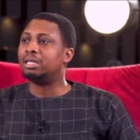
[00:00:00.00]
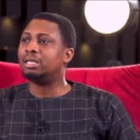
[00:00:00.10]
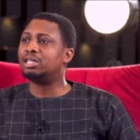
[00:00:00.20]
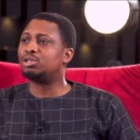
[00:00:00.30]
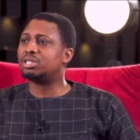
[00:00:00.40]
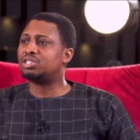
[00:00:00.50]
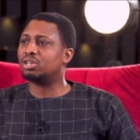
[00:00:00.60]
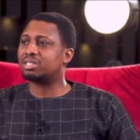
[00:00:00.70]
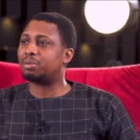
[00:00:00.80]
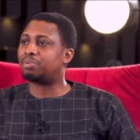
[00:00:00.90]
The issue is
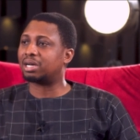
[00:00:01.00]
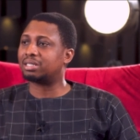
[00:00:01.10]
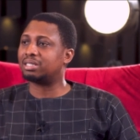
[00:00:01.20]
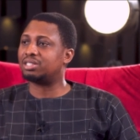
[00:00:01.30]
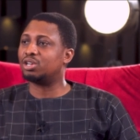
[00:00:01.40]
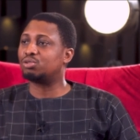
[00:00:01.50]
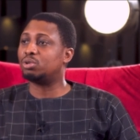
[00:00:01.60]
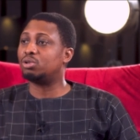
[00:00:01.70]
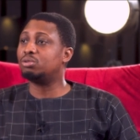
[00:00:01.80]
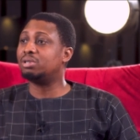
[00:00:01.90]
just, the practice is just,
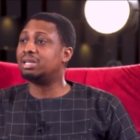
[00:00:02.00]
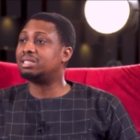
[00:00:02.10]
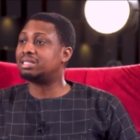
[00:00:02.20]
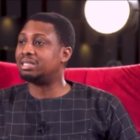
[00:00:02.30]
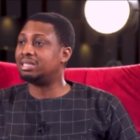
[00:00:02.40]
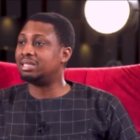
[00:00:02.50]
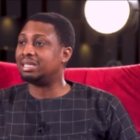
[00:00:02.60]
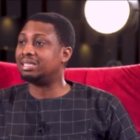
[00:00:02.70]
we don't really see